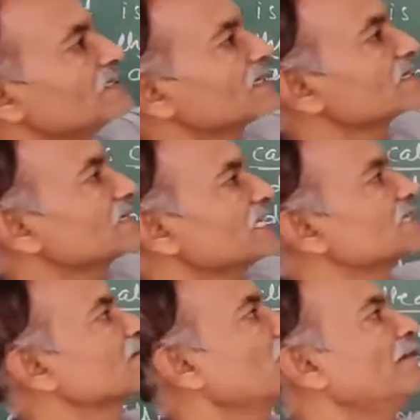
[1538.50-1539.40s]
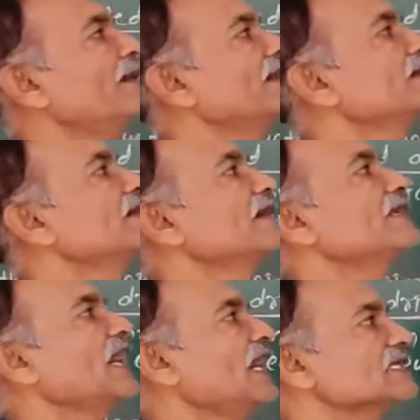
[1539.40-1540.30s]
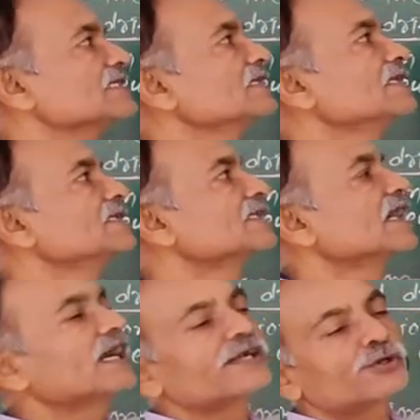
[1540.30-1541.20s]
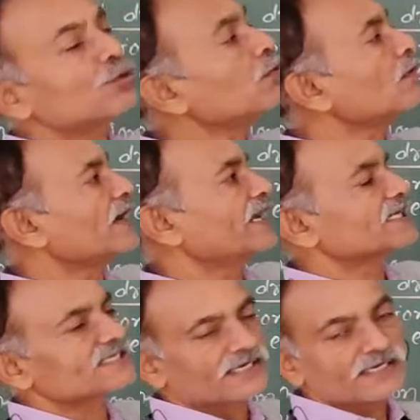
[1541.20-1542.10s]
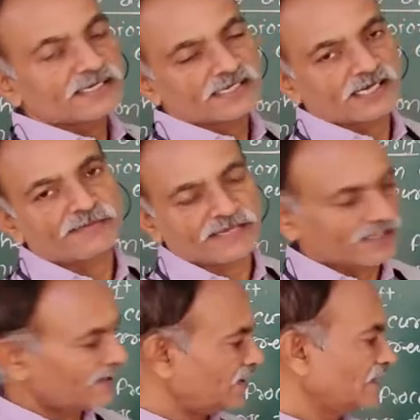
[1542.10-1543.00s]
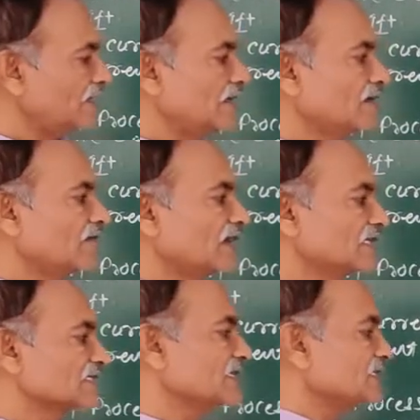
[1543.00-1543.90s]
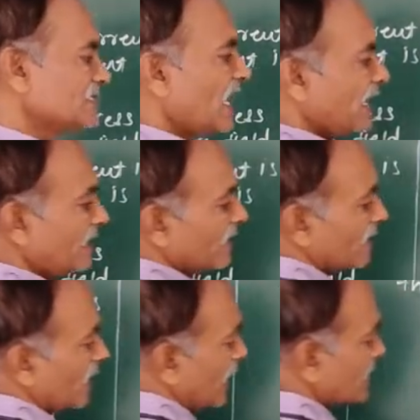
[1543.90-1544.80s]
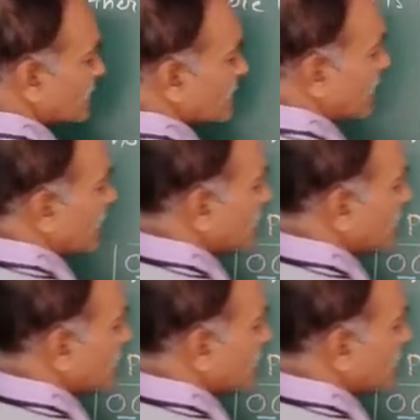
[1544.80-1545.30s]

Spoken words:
is formed. It has the two connection terminal. One is this end and that is the